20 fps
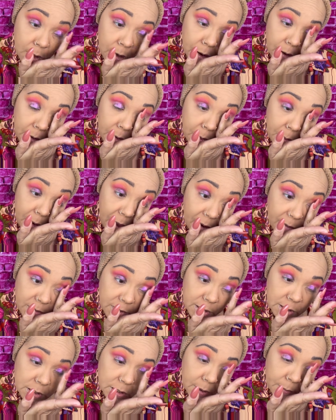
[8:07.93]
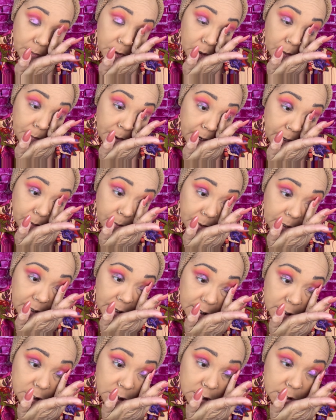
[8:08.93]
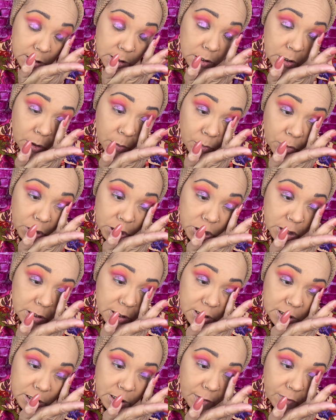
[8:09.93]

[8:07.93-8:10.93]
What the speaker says: You have in some of your makeup collections, your brushes and stuff,